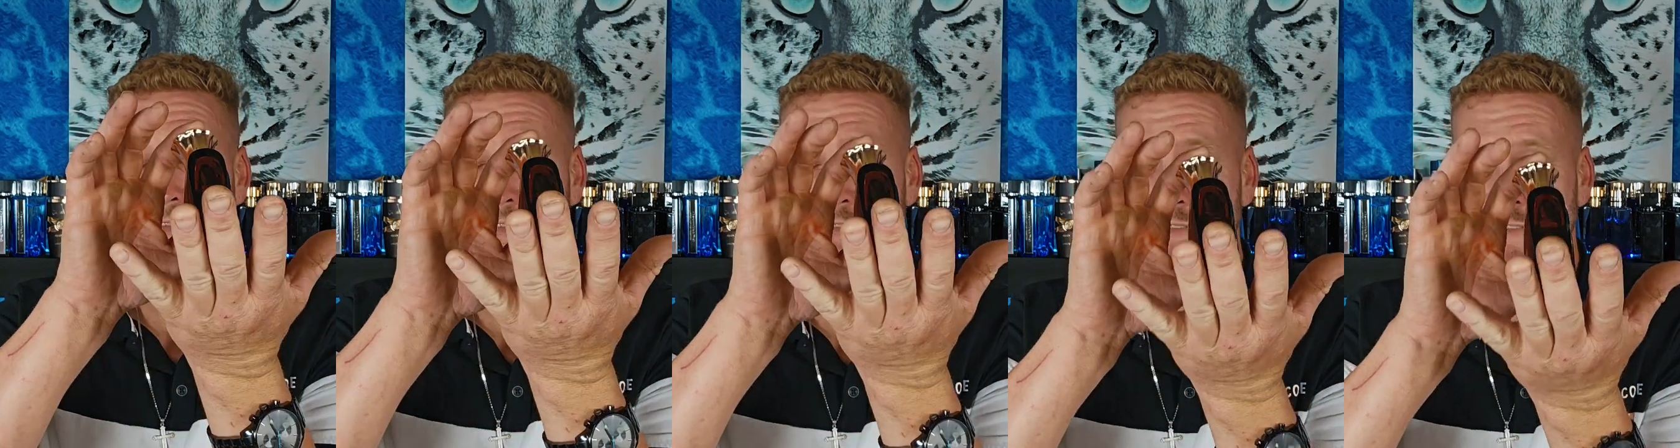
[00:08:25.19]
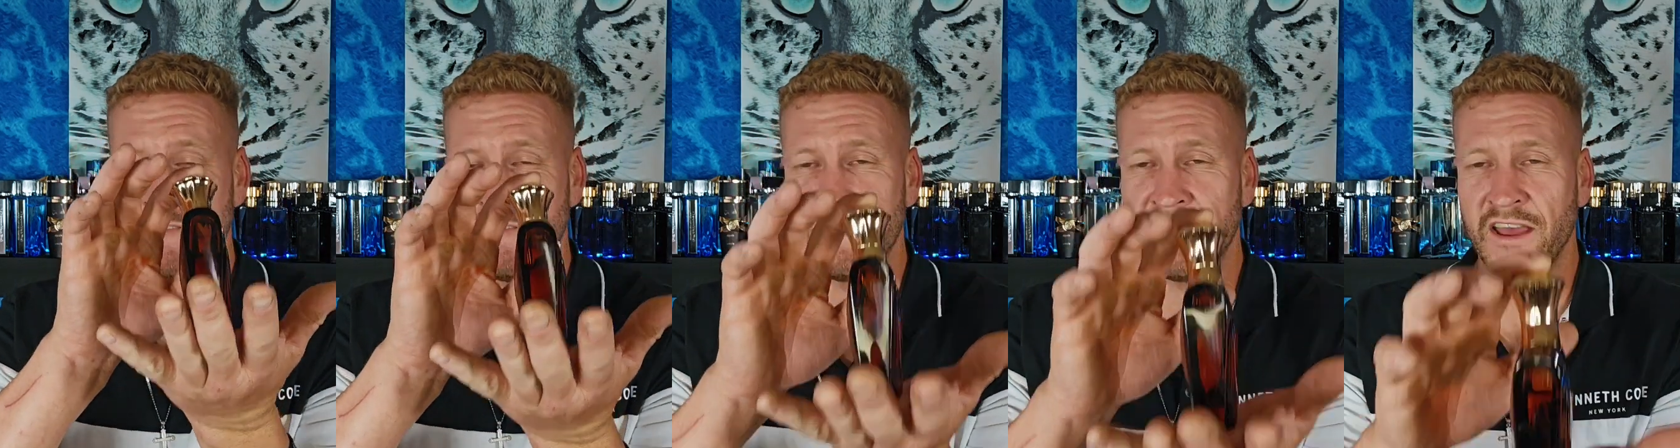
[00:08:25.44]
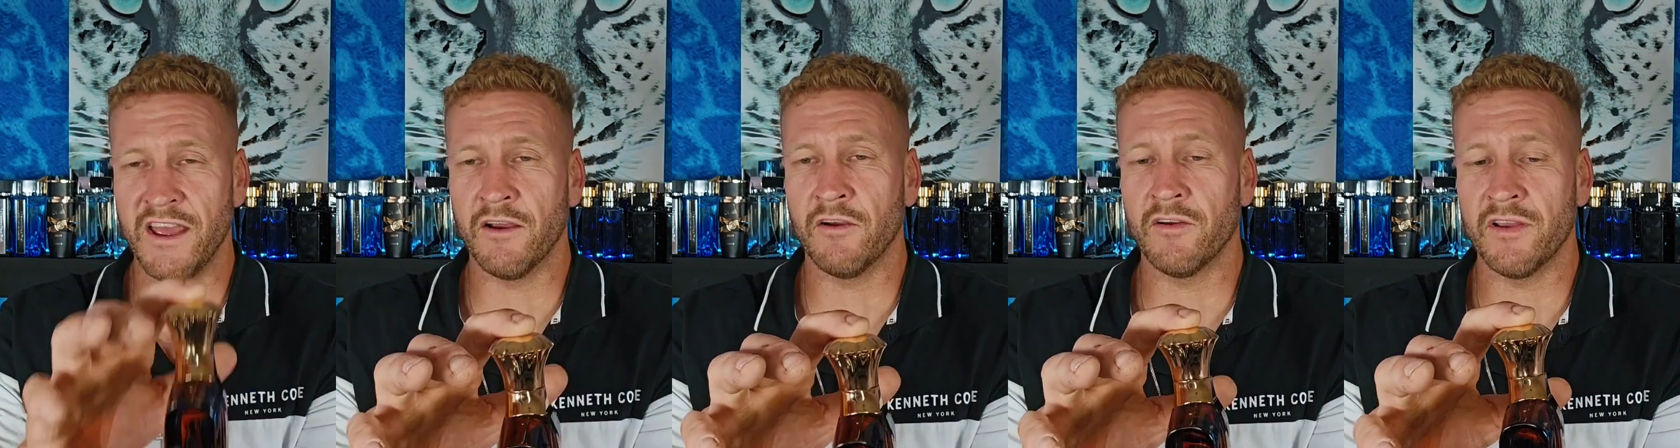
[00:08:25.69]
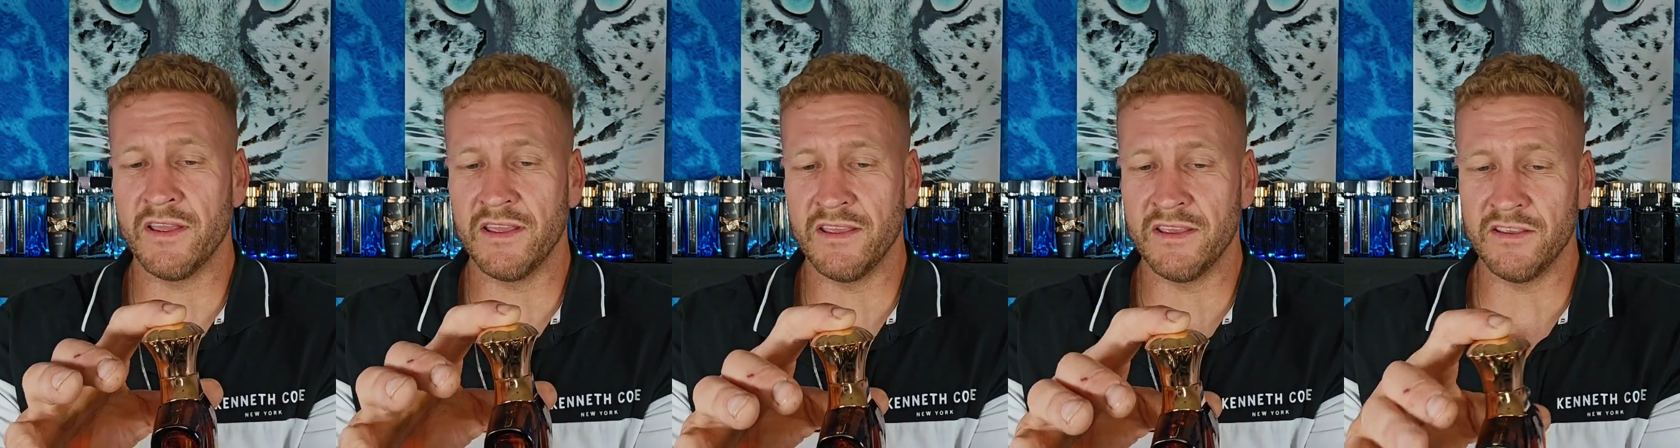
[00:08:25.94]

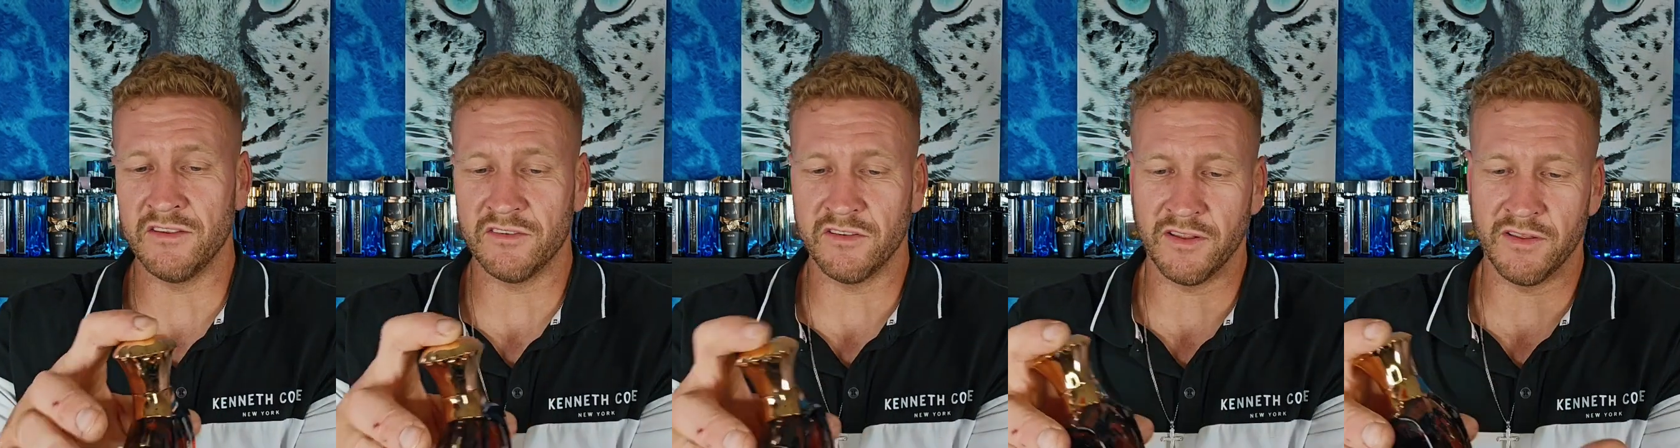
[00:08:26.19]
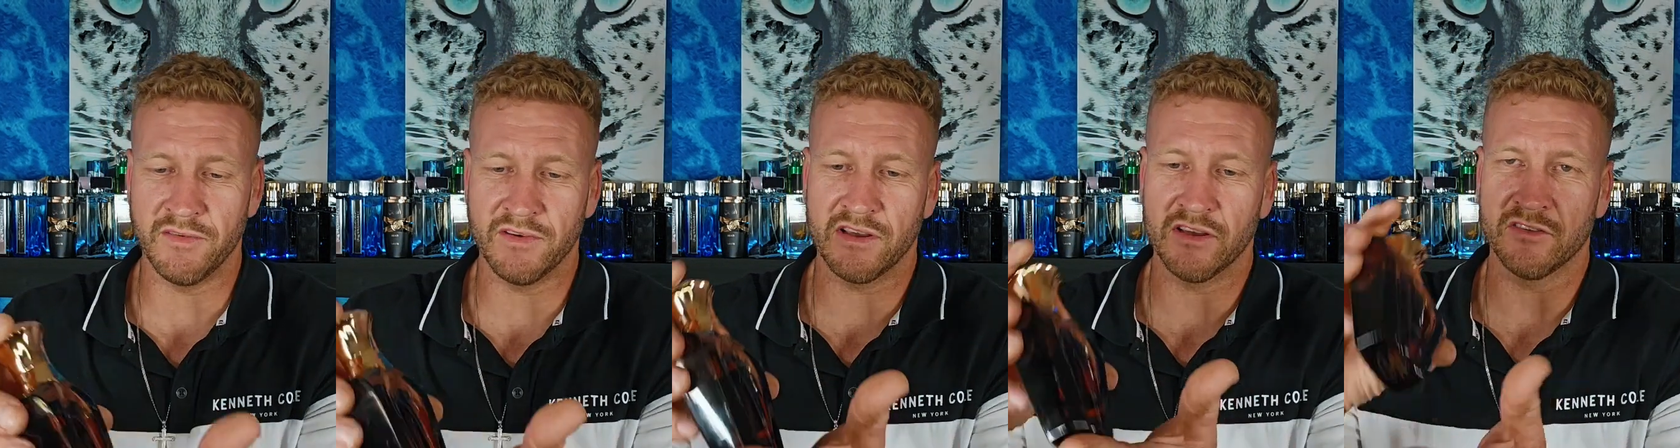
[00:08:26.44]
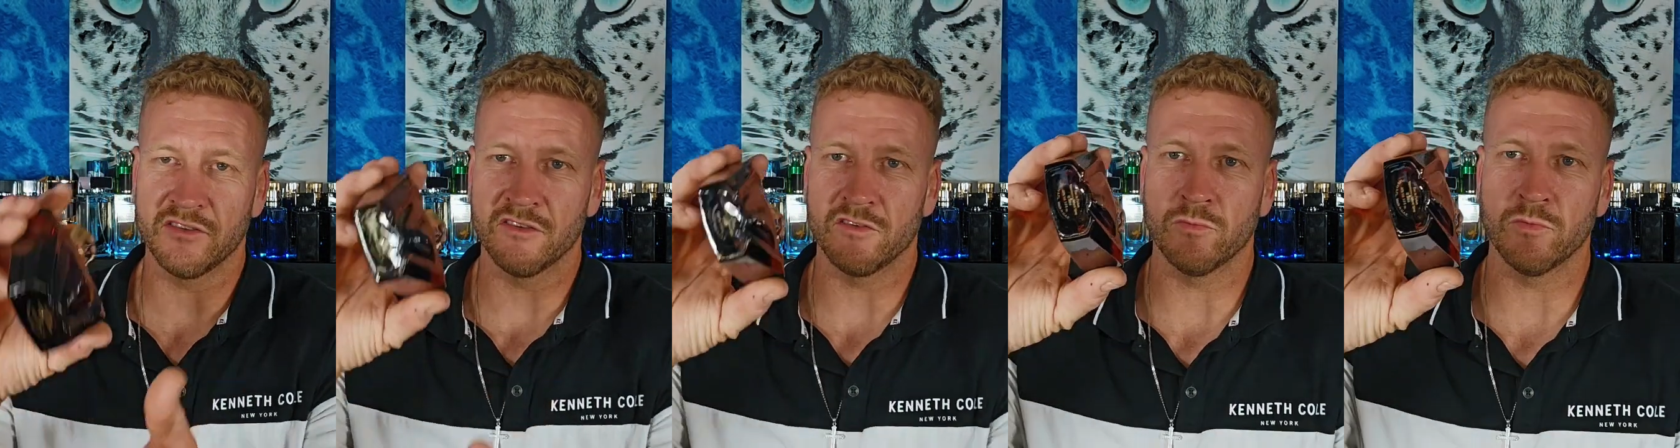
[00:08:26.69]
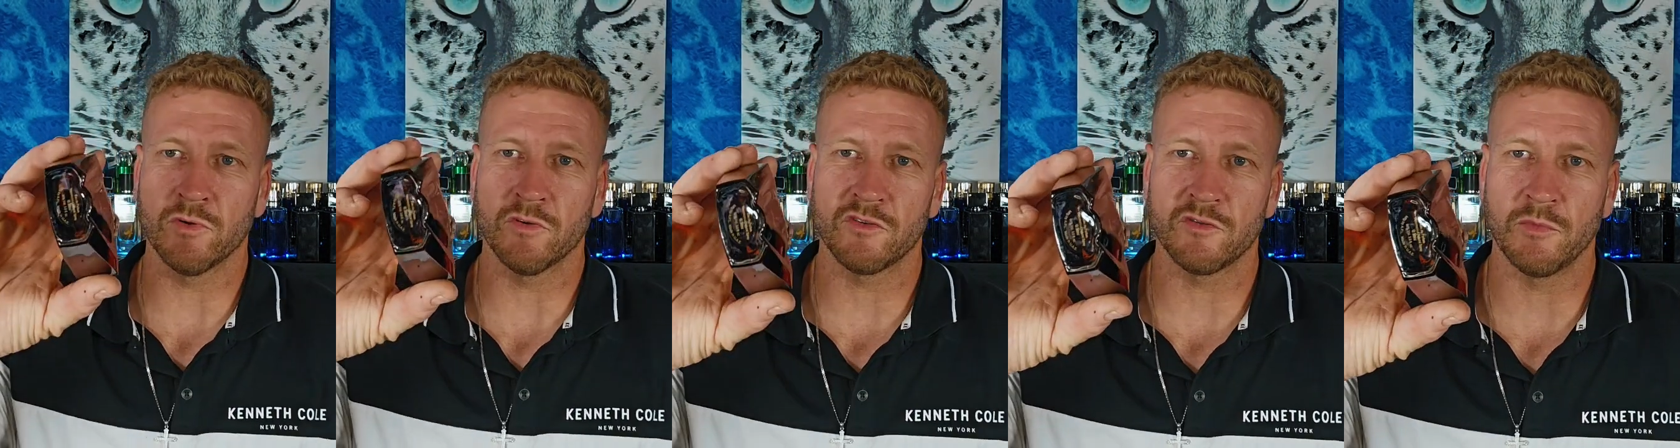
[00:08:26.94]
very easily because
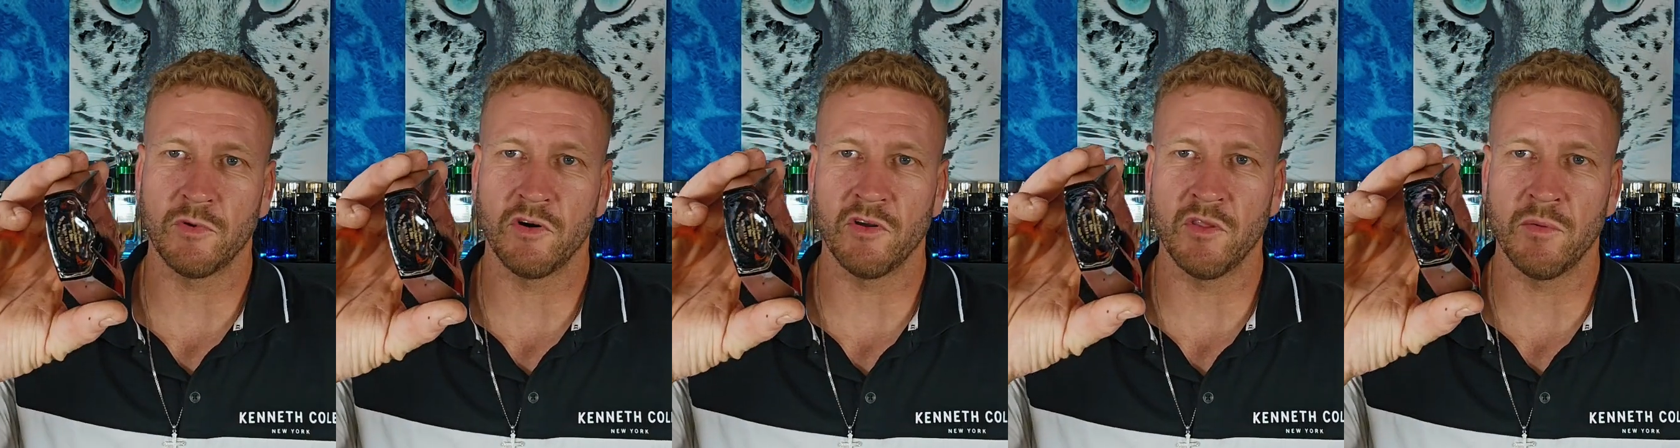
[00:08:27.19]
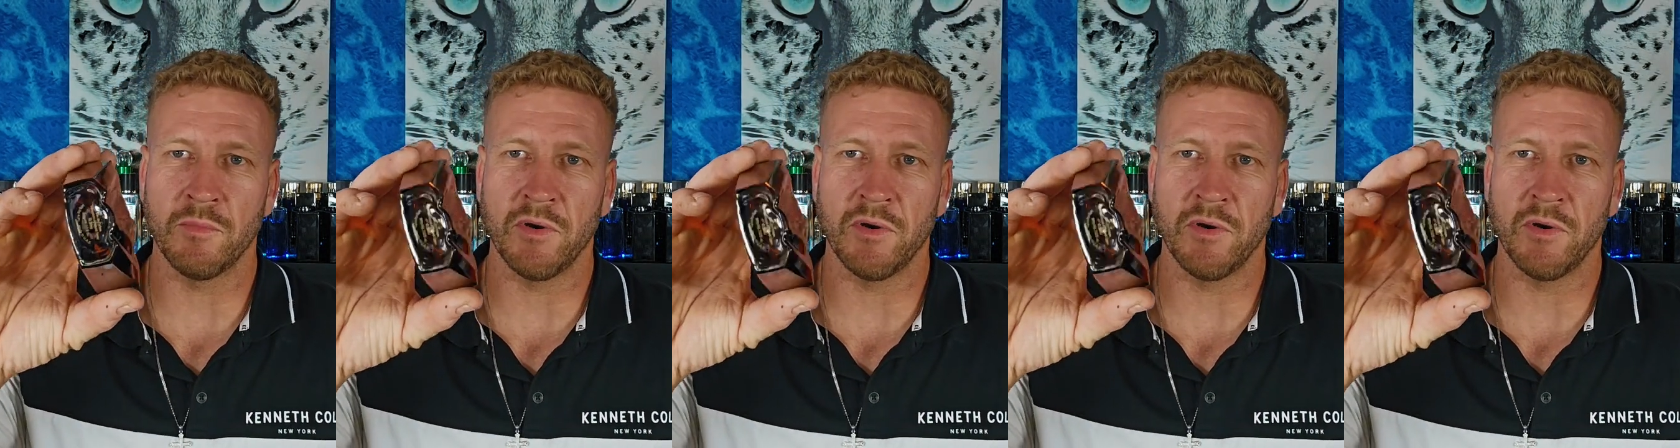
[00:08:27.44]
it's real small